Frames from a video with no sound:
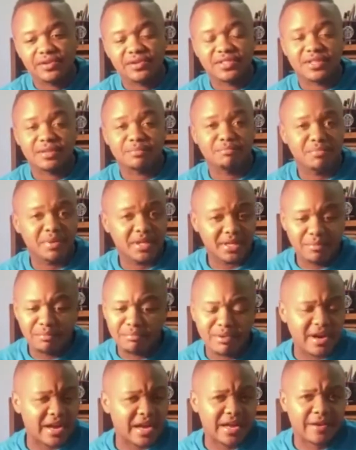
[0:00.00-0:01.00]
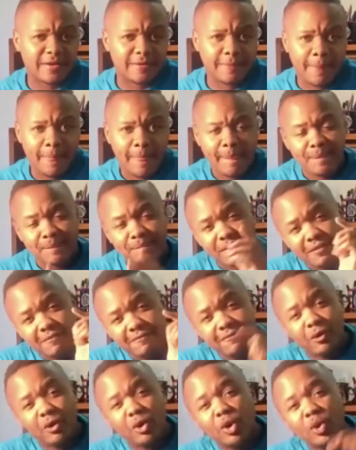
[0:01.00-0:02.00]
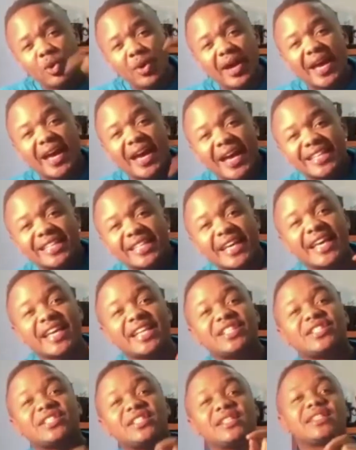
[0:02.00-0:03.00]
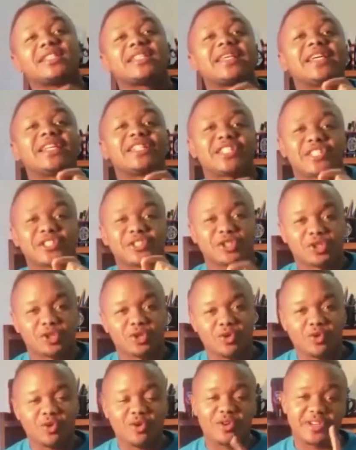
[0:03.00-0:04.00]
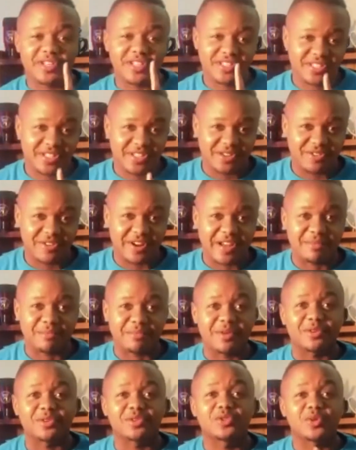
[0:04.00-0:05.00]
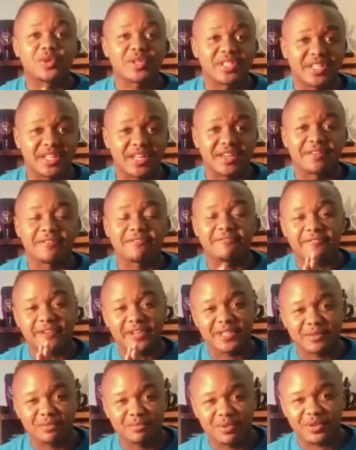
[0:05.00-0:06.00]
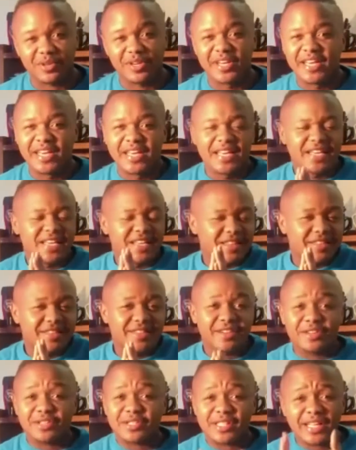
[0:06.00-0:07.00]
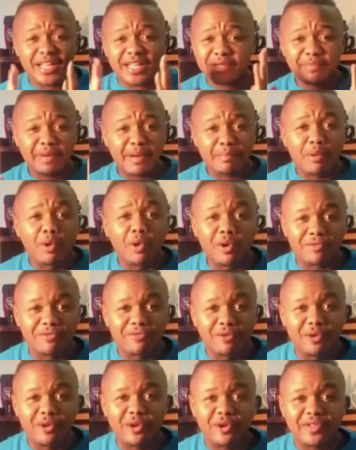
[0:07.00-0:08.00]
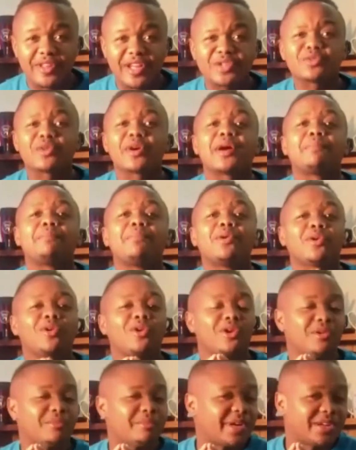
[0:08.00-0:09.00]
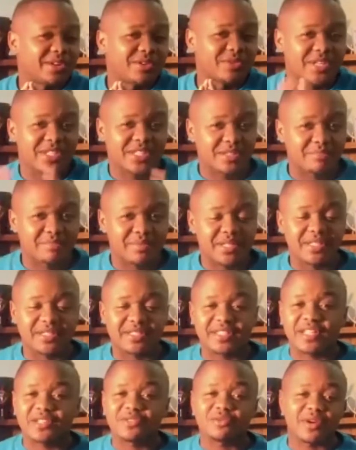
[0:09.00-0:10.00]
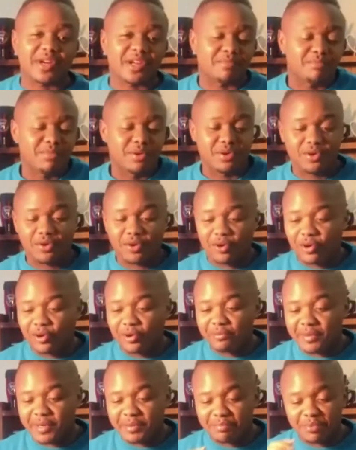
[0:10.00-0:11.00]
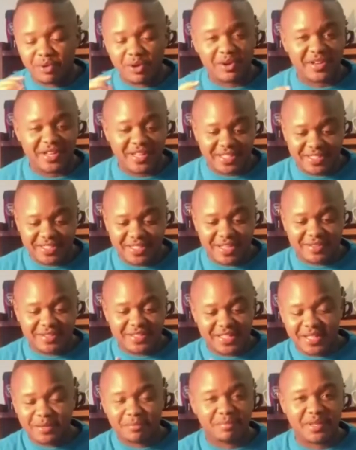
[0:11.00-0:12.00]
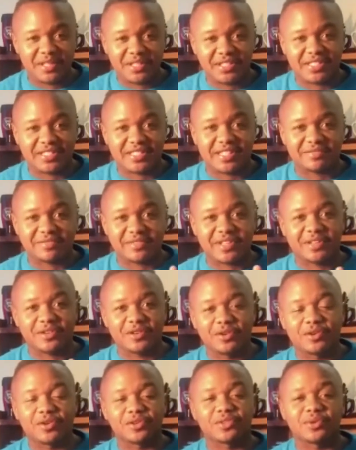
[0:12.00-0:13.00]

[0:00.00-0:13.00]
It's a big brand. Follow at HD's Kitchen Show on Instagram, Twitter, Facebook. That's my portfolio. That's where I put all my recipes. That's where I put all my products. I take pictures after I cook.